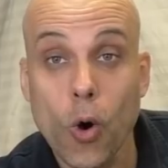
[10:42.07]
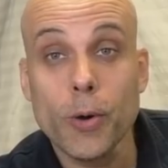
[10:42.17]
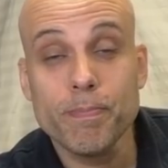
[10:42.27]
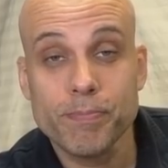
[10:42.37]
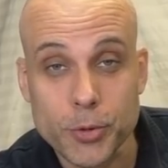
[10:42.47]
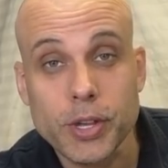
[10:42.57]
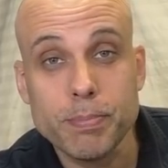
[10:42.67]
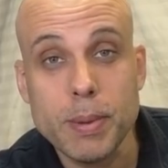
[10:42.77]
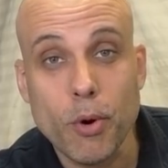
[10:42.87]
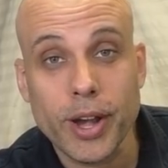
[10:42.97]
Or you could
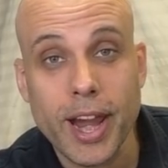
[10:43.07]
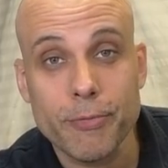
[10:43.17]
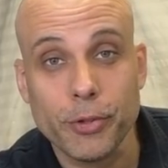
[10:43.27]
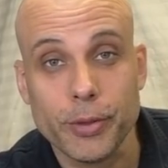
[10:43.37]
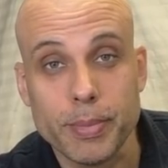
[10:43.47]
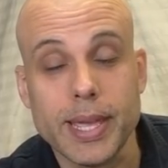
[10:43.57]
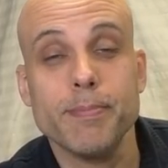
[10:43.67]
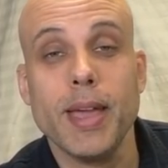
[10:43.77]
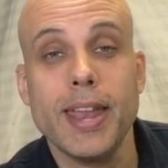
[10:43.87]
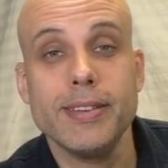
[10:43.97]
be more careful than
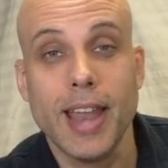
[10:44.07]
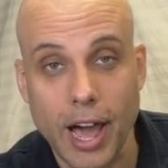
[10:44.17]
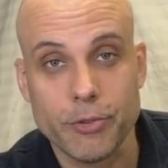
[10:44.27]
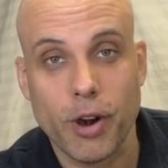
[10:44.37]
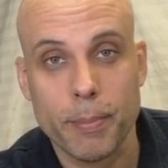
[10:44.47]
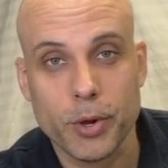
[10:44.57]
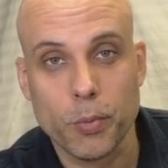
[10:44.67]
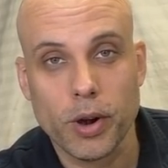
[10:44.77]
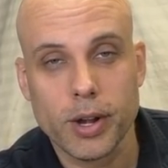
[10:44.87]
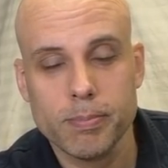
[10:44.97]
me and not drop your
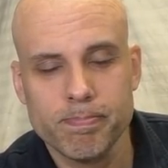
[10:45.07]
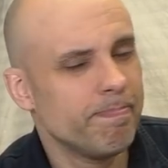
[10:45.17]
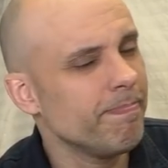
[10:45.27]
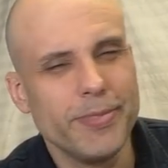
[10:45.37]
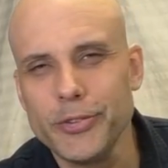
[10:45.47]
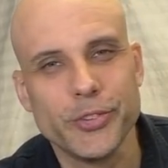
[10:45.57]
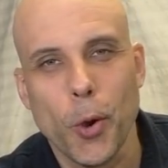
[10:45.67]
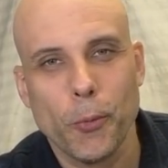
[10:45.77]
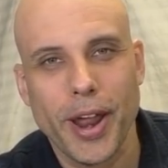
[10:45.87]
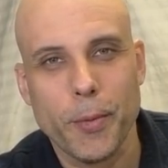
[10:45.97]
work. There's
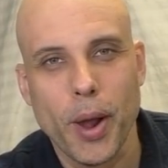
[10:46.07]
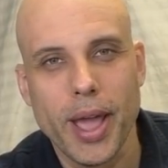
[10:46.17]
no right